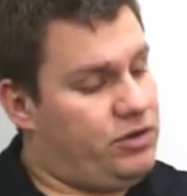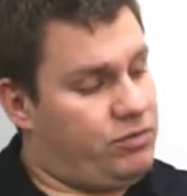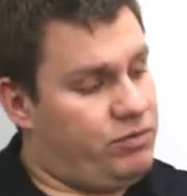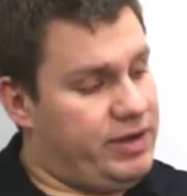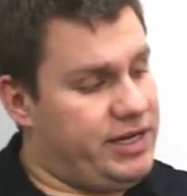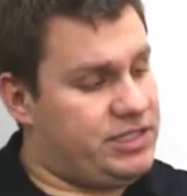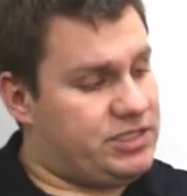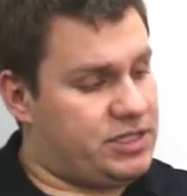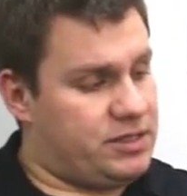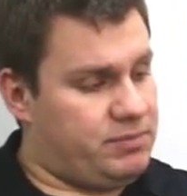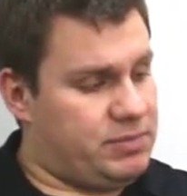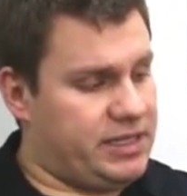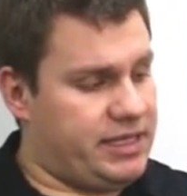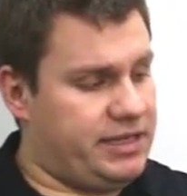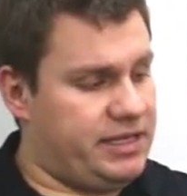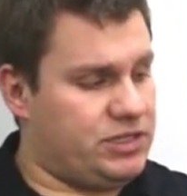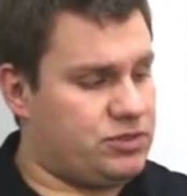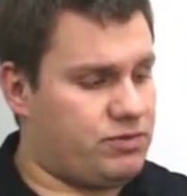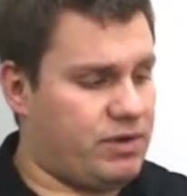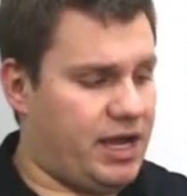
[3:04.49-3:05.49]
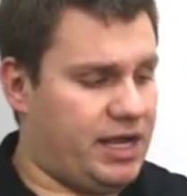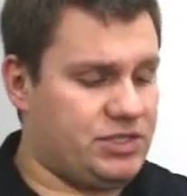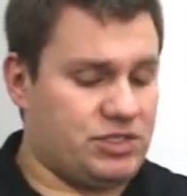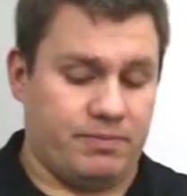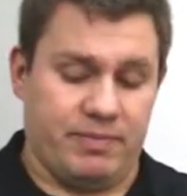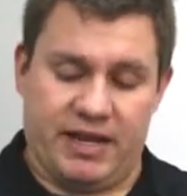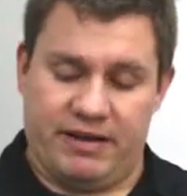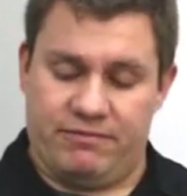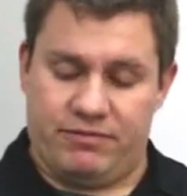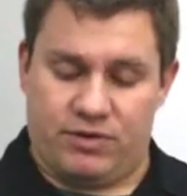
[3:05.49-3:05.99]
Reasonably, these rods are
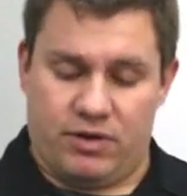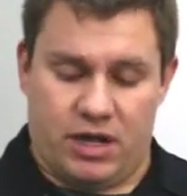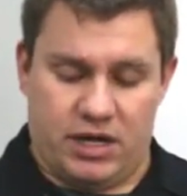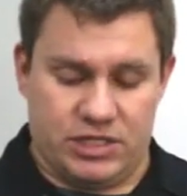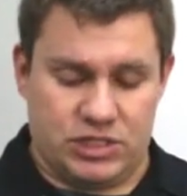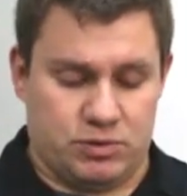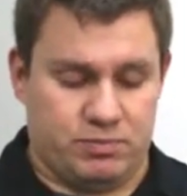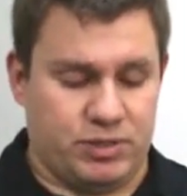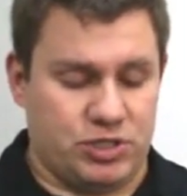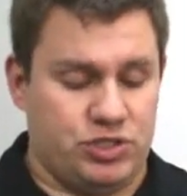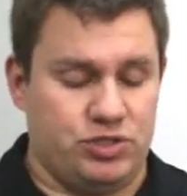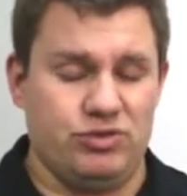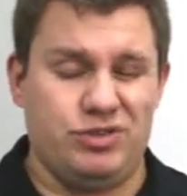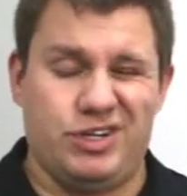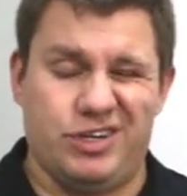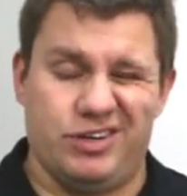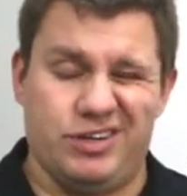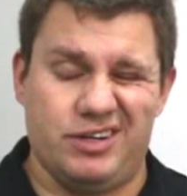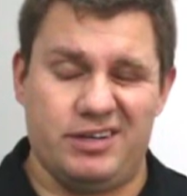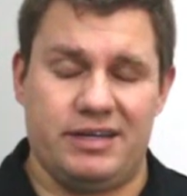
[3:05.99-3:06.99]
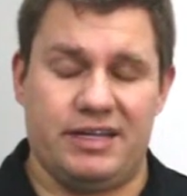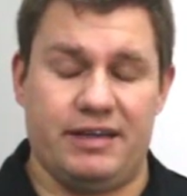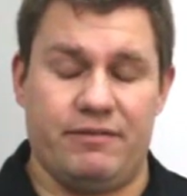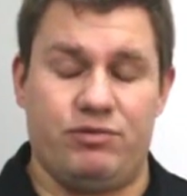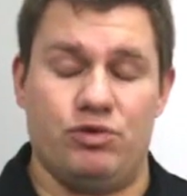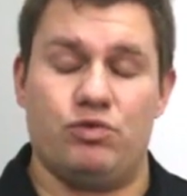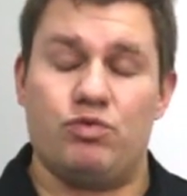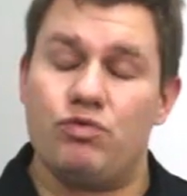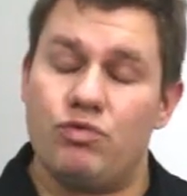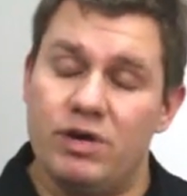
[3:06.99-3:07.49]
made for us, but you could, if
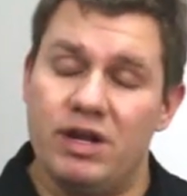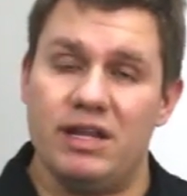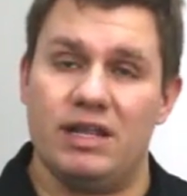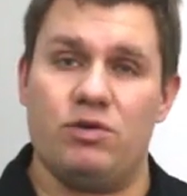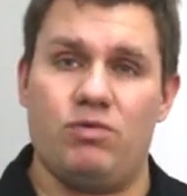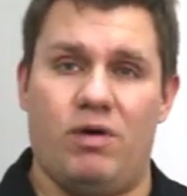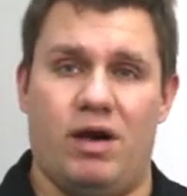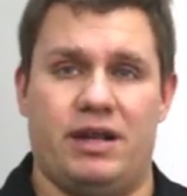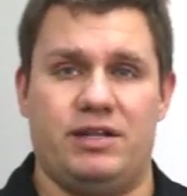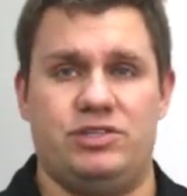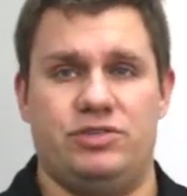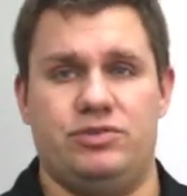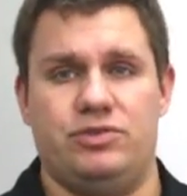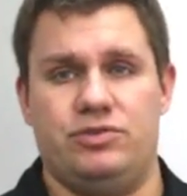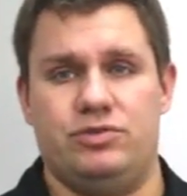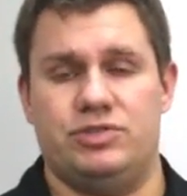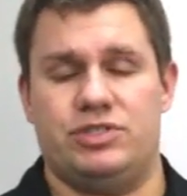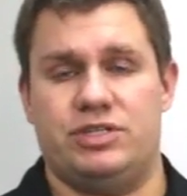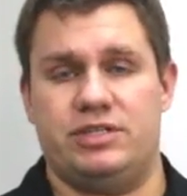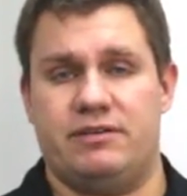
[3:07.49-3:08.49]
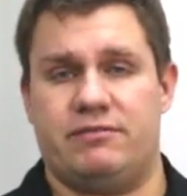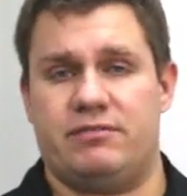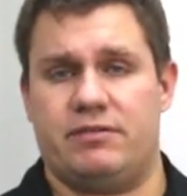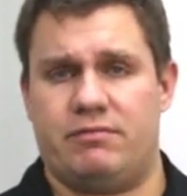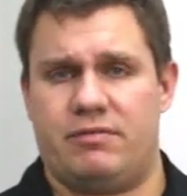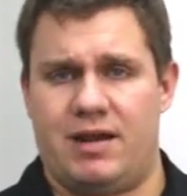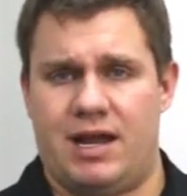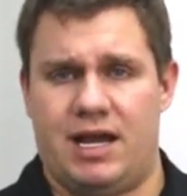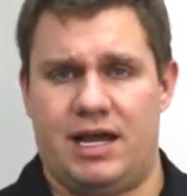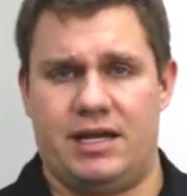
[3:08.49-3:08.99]
you really wanted to, use a different
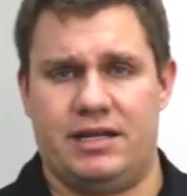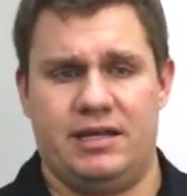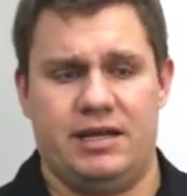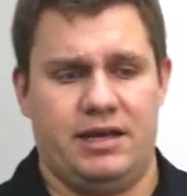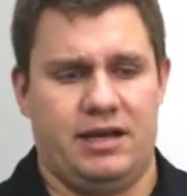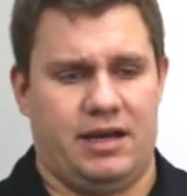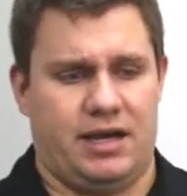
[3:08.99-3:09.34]
rod.